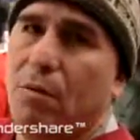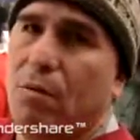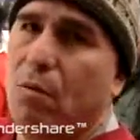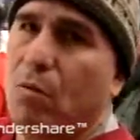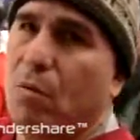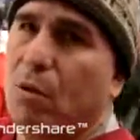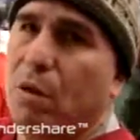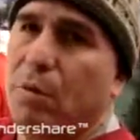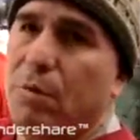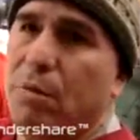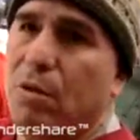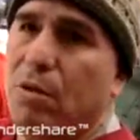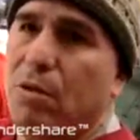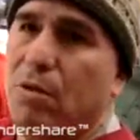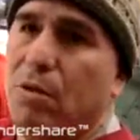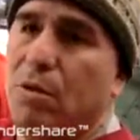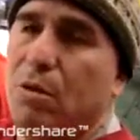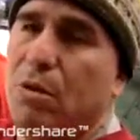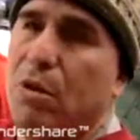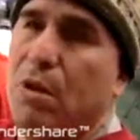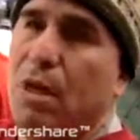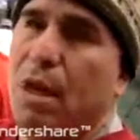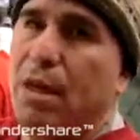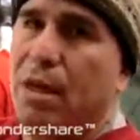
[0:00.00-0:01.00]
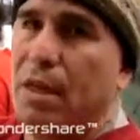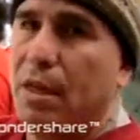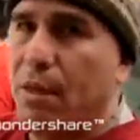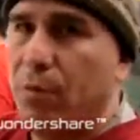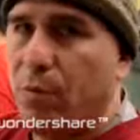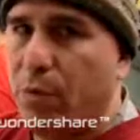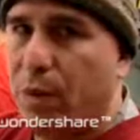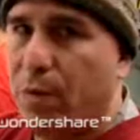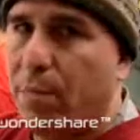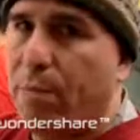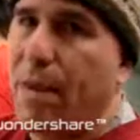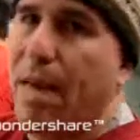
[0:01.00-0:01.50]
would have been suicide. He
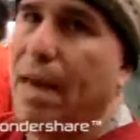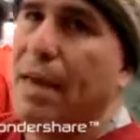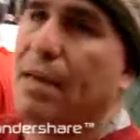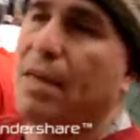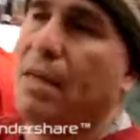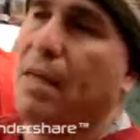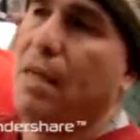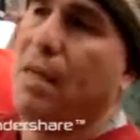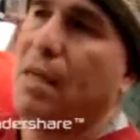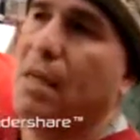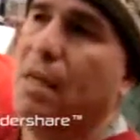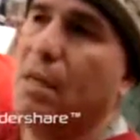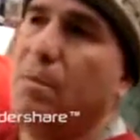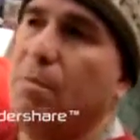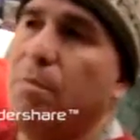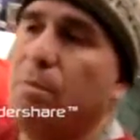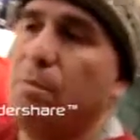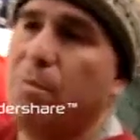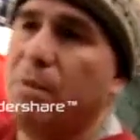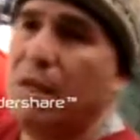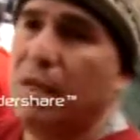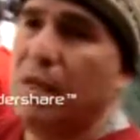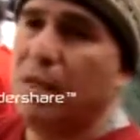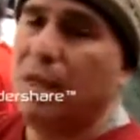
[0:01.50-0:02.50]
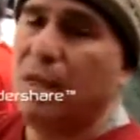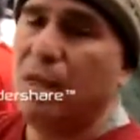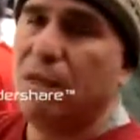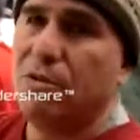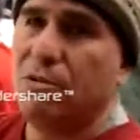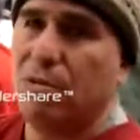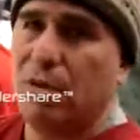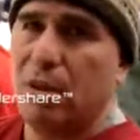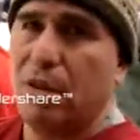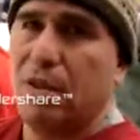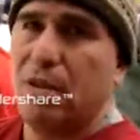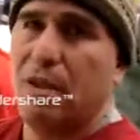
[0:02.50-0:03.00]
went back in, and he
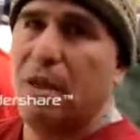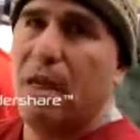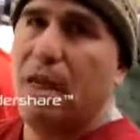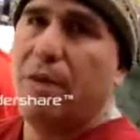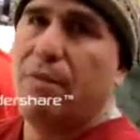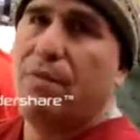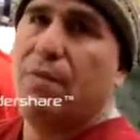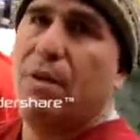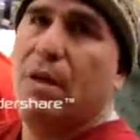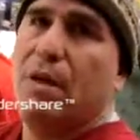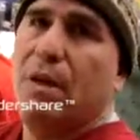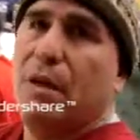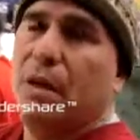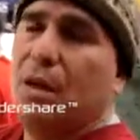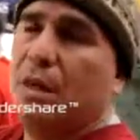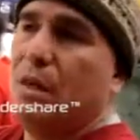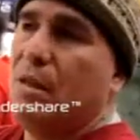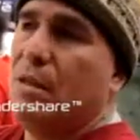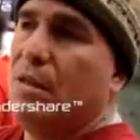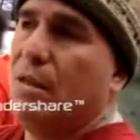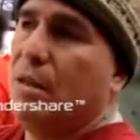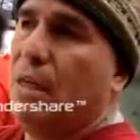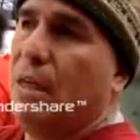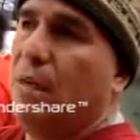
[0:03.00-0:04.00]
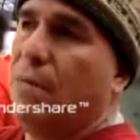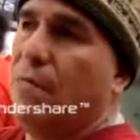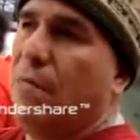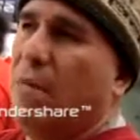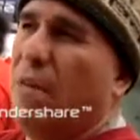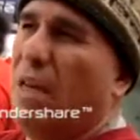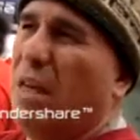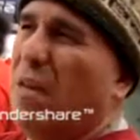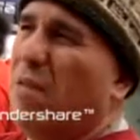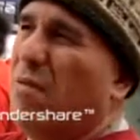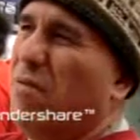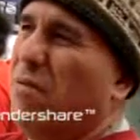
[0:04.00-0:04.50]
literally saved
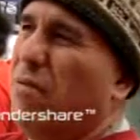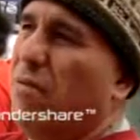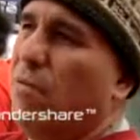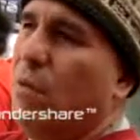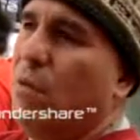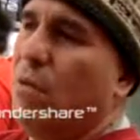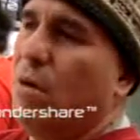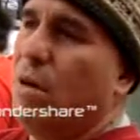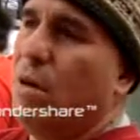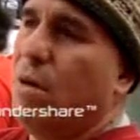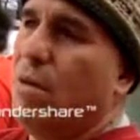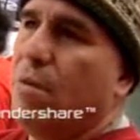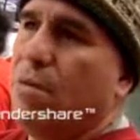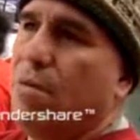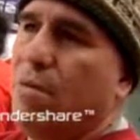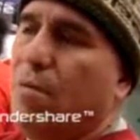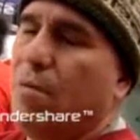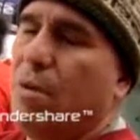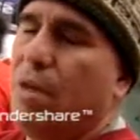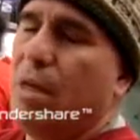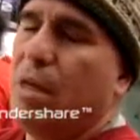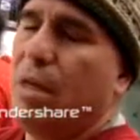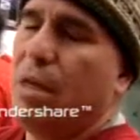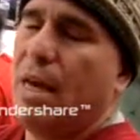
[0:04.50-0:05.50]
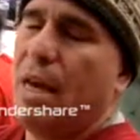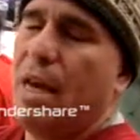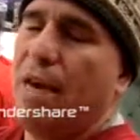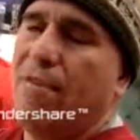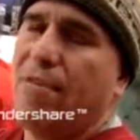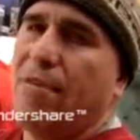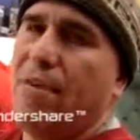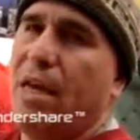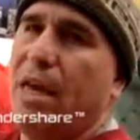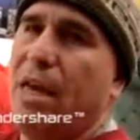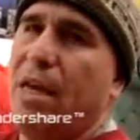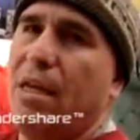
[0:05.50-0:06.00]
like 43
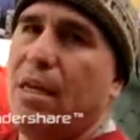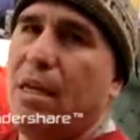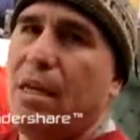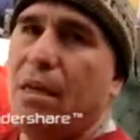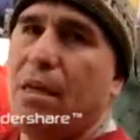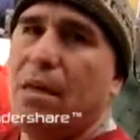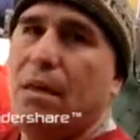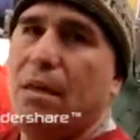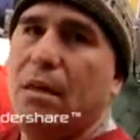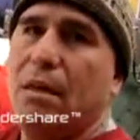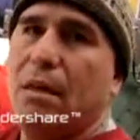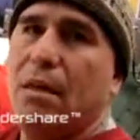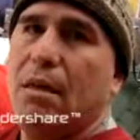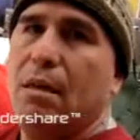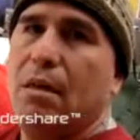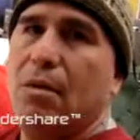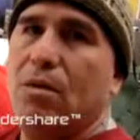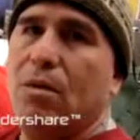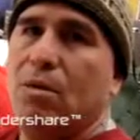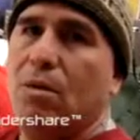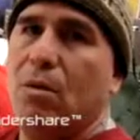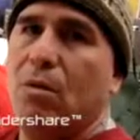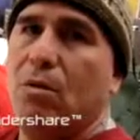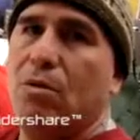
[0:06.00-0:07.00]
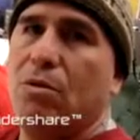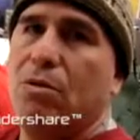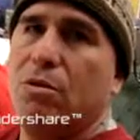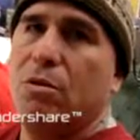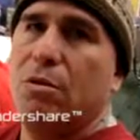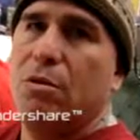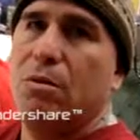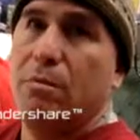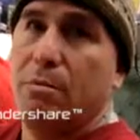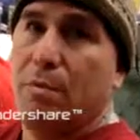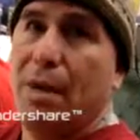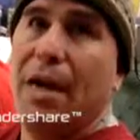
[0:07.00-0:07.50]
Afghani
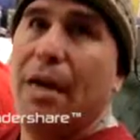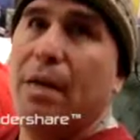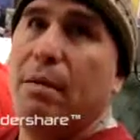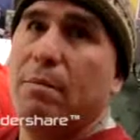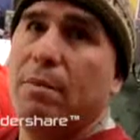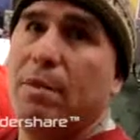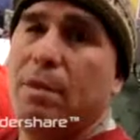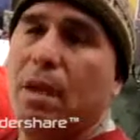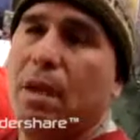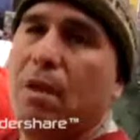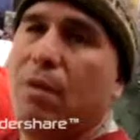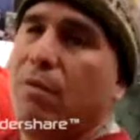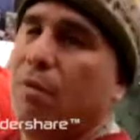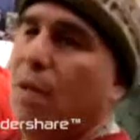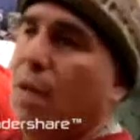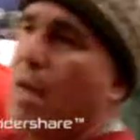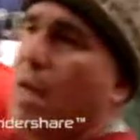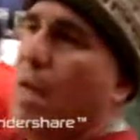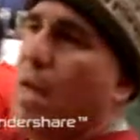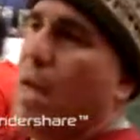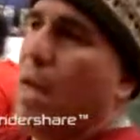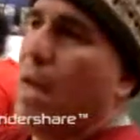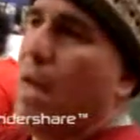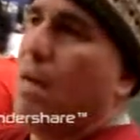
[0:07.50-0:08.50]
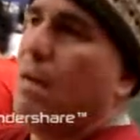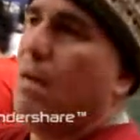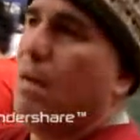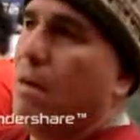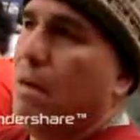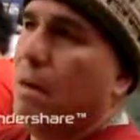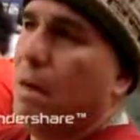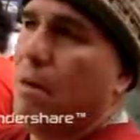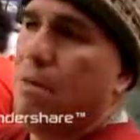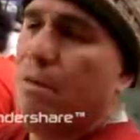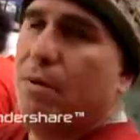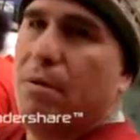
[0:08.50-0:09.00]
soldiers by himself, and
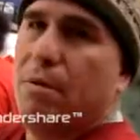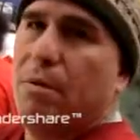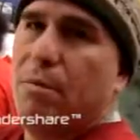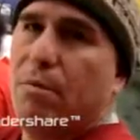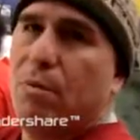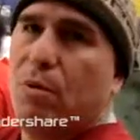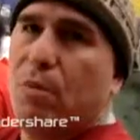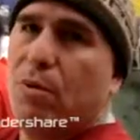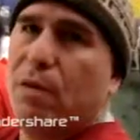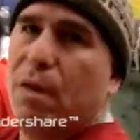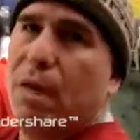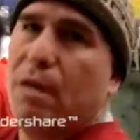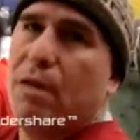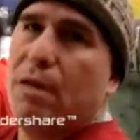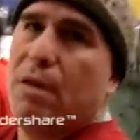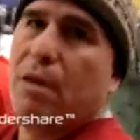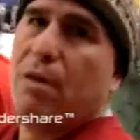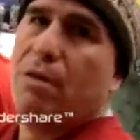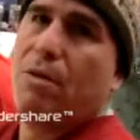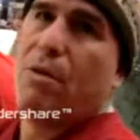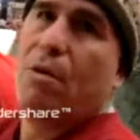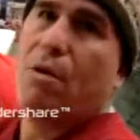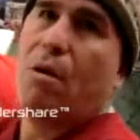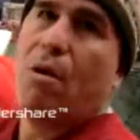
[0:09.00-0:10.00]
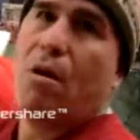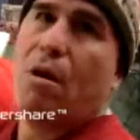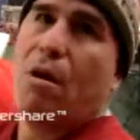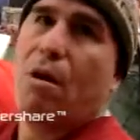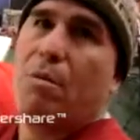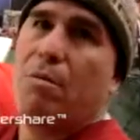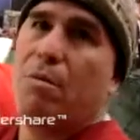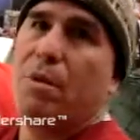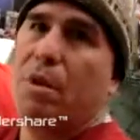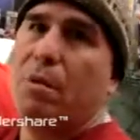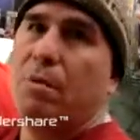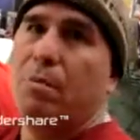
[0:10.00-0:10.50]
pulled out another
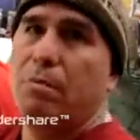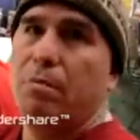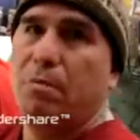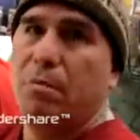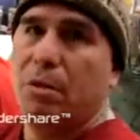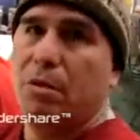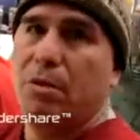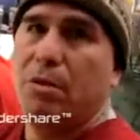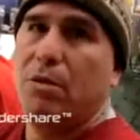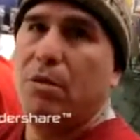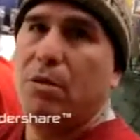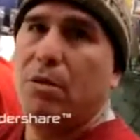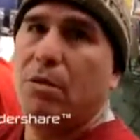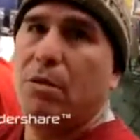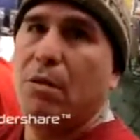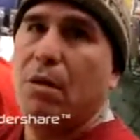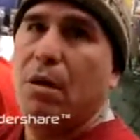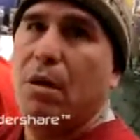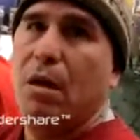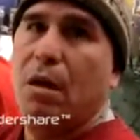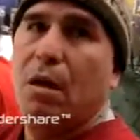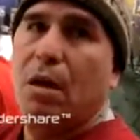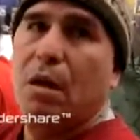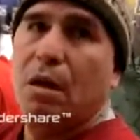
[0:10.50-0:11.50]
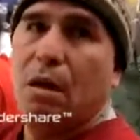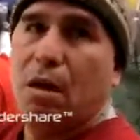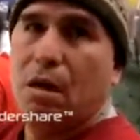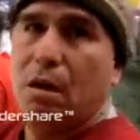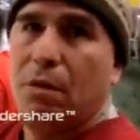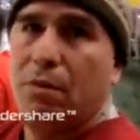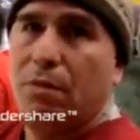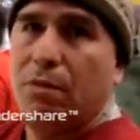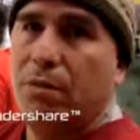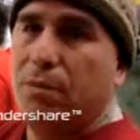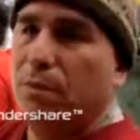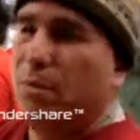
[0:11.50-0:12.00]
army platoon
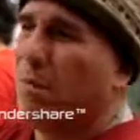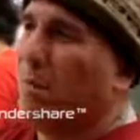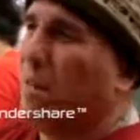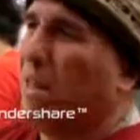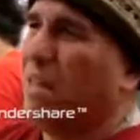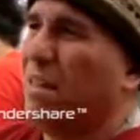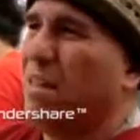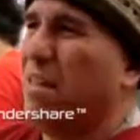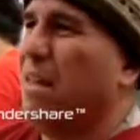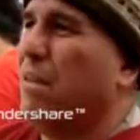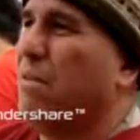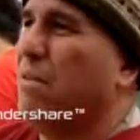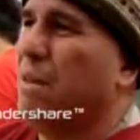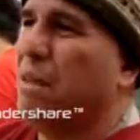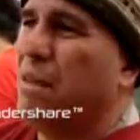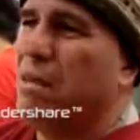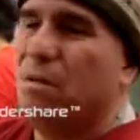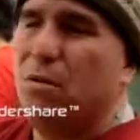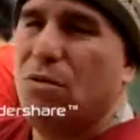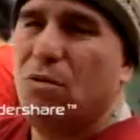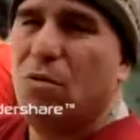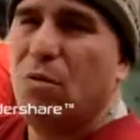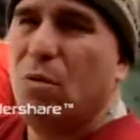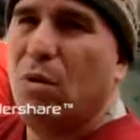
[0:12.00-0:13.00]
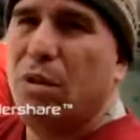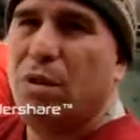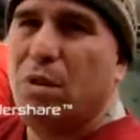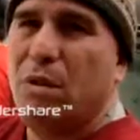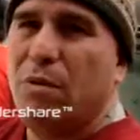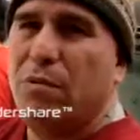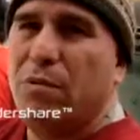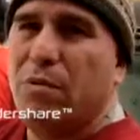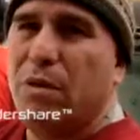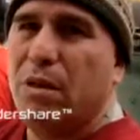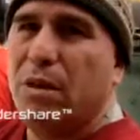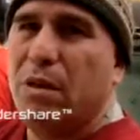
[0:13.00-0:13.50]
of like, I think,
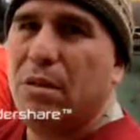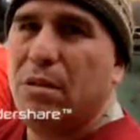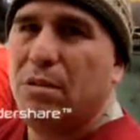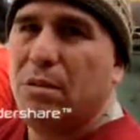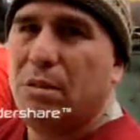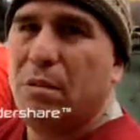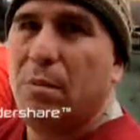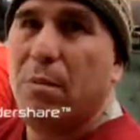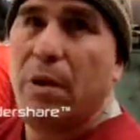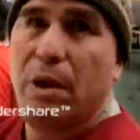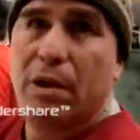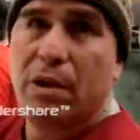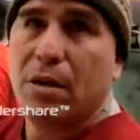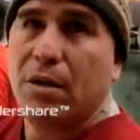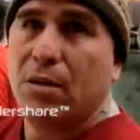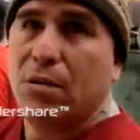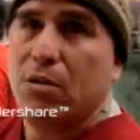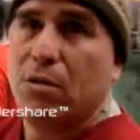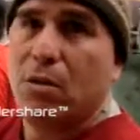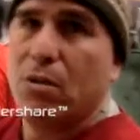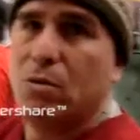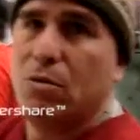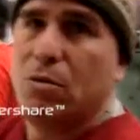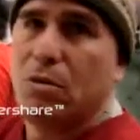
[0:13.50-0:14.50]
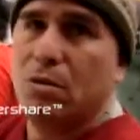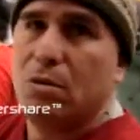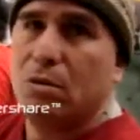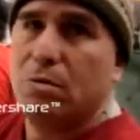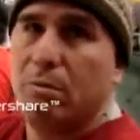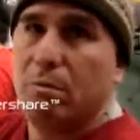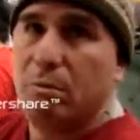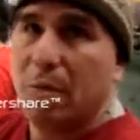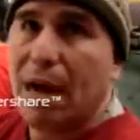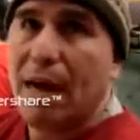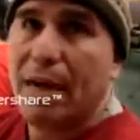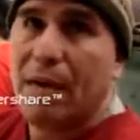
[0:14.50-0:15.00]
23 American soldiers
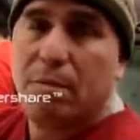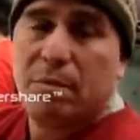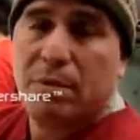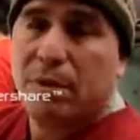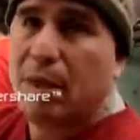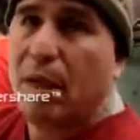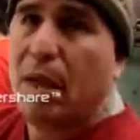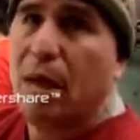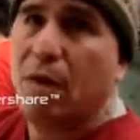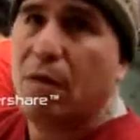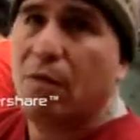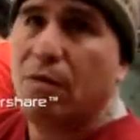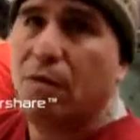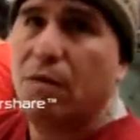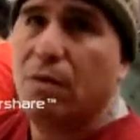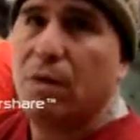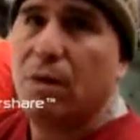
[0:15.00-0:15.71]
by himself.